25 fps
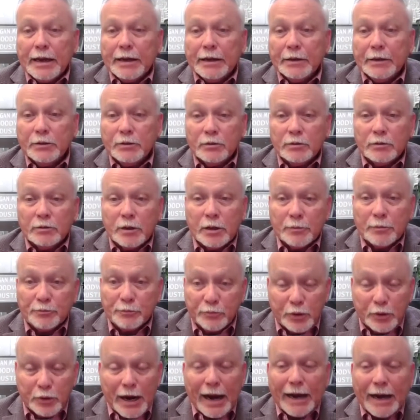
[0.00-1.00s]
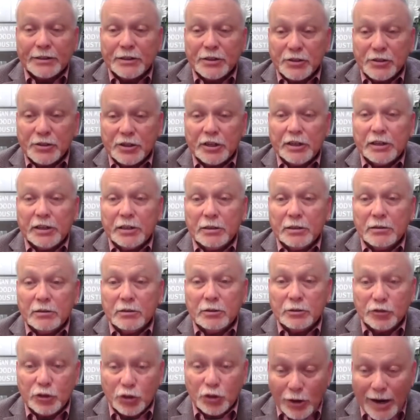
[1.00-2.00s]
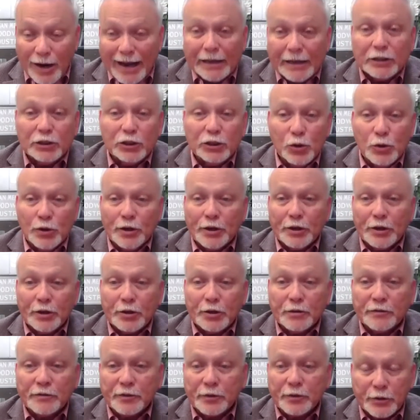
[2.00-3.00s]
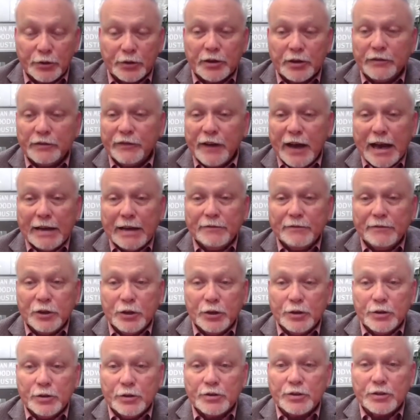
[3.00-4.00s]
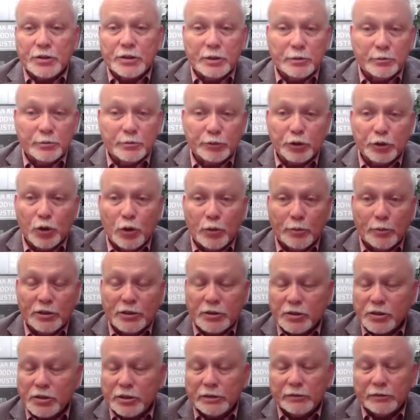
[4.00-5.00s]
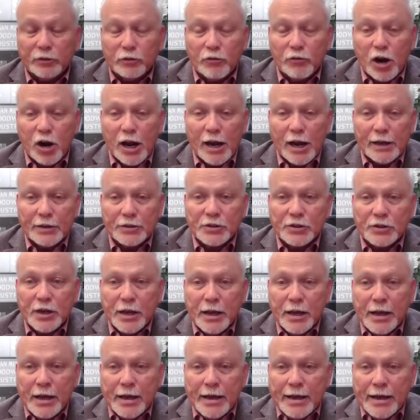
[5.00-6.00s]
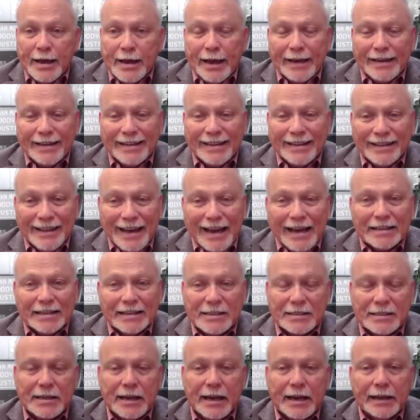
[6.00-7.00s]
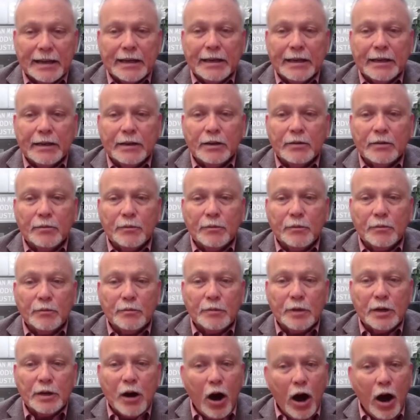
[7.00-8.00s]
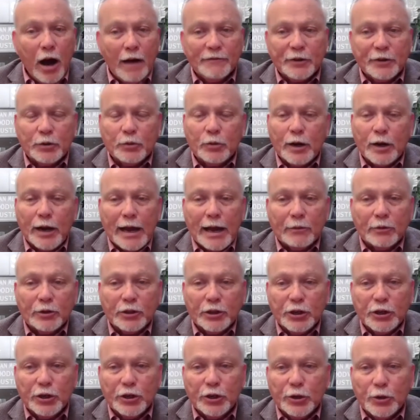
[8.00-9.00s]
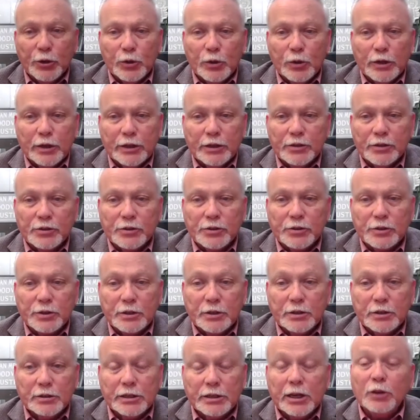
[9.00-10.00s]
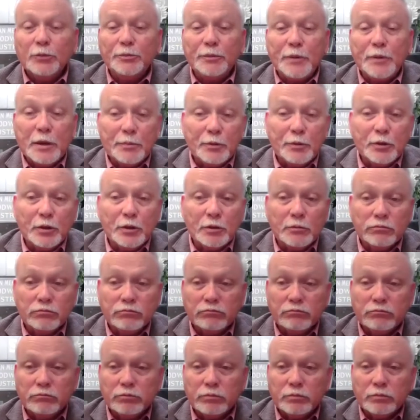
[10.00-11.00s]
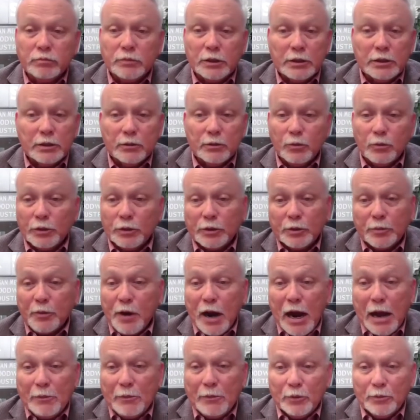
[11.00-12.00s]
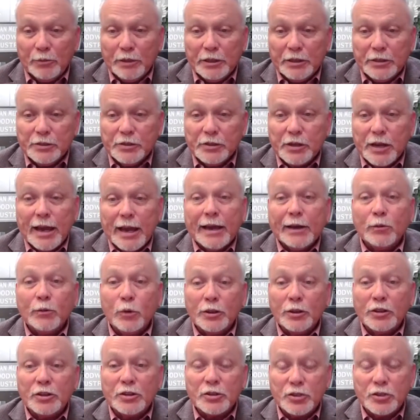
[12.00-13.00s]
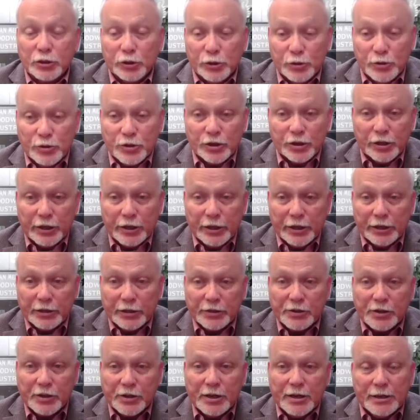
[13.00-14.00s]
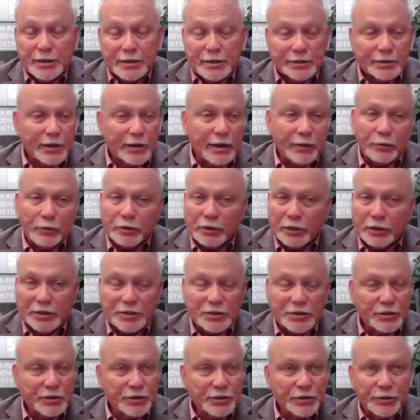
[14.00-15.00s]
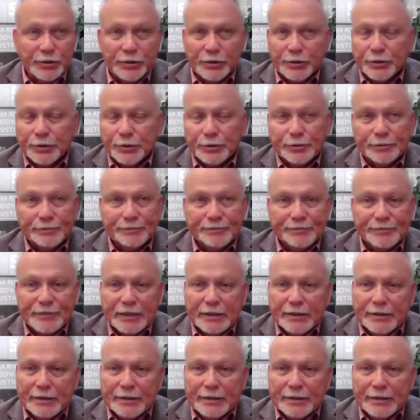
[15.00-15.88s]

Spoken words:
a practicing trial lawyer for 35 years in employment and civil rights. And in that setting, often what I would do is tell people what the problem is and what the solution is. So I would listen to